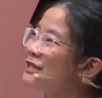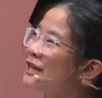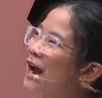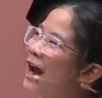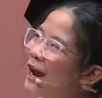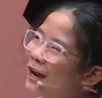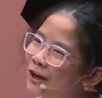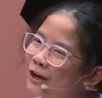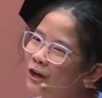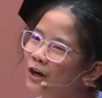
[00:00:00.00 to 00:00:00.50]

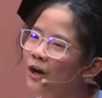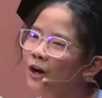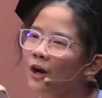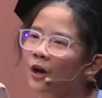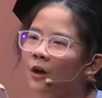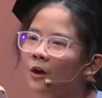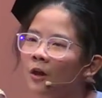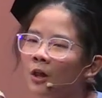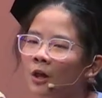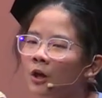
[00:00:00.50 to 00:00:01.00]
Shy
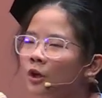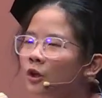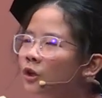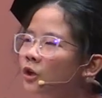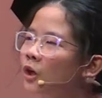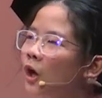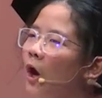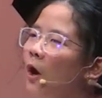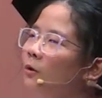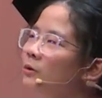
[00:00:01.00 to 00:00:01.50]
girl,
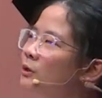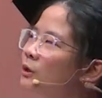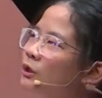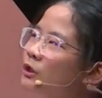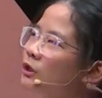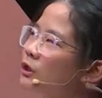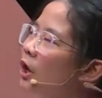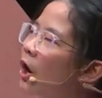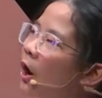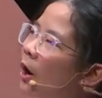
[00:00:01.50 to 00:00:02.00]

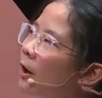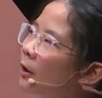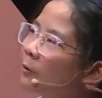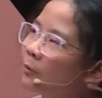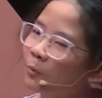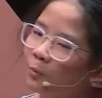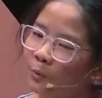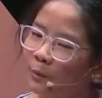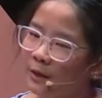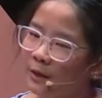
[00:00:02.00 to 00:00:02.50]
ghosts aren't